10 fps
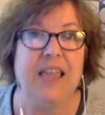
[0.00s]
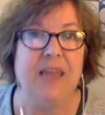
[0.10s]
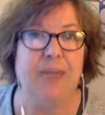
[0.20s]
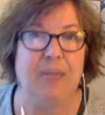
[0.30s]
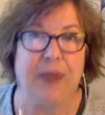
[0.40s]

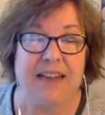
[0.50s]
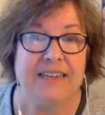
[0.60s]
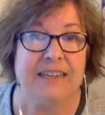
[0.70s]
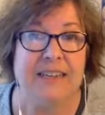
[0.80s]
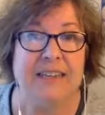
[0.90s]
and
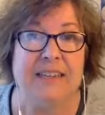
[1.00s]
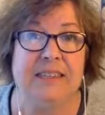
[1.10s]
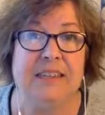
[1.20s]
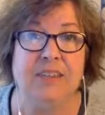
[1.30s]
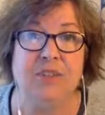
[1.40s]
practices
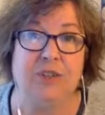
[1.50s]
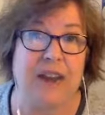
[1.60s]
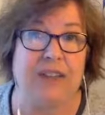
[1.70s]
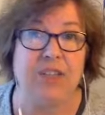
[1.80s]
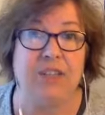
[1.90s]
and
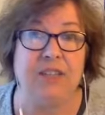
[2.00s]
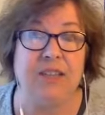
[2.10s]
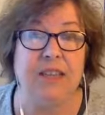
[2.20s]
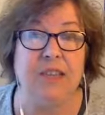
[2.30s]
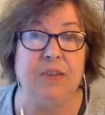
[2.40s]
strategies
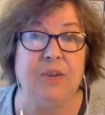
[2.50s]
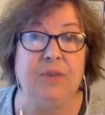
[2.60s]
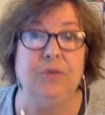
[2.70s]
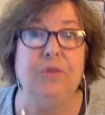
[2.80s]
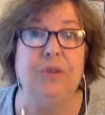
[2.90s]
that
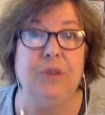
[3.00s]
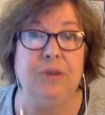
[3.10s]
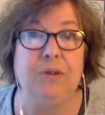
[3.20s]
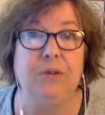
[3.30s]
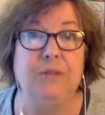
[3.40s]
you
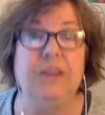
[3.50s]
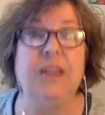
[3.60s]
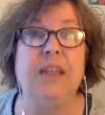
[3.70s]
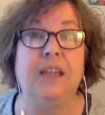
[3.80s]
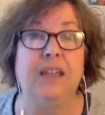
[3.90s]
use
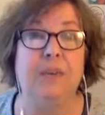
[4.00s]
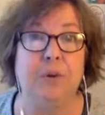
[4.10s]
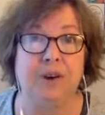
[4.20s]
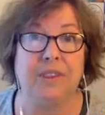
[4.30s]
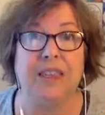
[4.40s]
in the
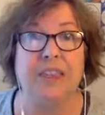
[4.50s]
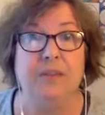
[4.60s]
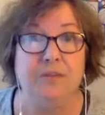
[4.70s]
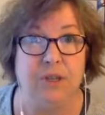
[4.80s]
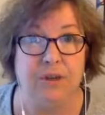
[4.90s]
work that
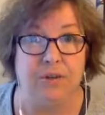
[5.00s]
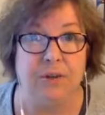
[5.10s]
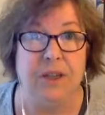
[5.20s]
you do.